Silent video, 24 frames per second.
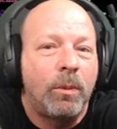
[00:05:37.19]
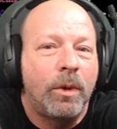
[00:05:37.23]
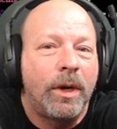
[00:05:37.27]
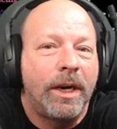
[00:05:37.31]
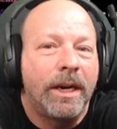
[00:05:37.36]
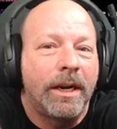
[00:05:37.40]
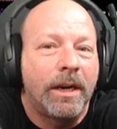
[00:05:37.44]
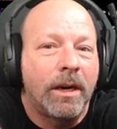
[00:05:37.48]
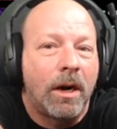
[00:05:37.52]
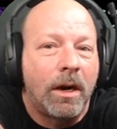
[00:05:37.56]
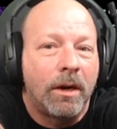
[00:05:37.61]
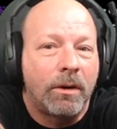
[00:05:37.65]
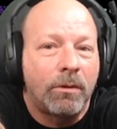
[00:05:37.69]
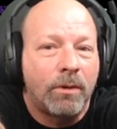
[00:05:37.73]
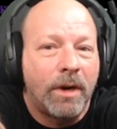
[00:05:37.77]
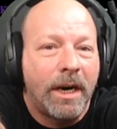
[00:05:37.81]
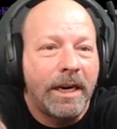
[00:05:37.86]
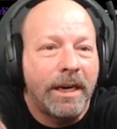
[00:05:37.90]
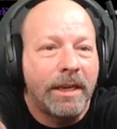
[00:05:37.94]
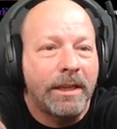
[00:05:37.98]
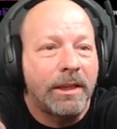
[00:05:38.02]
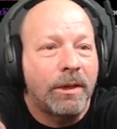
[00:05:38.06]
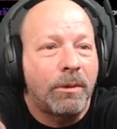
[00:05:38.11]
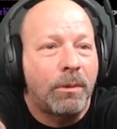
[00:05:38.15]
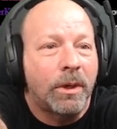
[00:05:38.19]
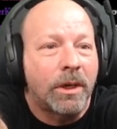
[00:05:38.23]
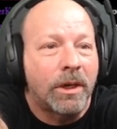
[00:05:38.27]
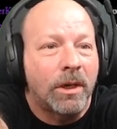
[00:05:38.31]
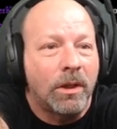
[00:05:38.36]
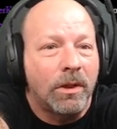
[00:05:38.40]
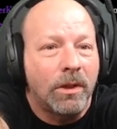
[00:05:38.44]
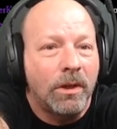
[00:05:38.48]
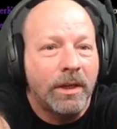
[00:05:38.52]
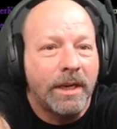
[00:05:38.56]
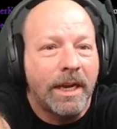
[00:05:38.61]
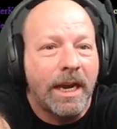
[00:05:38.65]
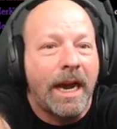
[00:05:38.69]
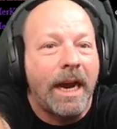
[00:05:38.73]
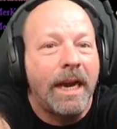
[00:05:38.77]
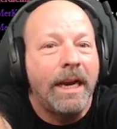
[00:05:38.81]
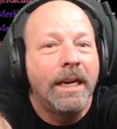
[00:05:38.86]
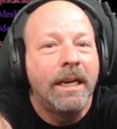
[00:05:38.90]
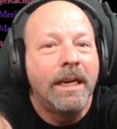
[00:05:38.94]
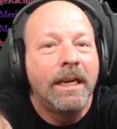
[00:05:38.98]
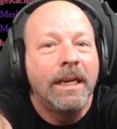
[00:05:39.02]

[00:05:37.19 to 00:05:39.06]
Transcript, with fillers: rig on Reddit that we're going to look at.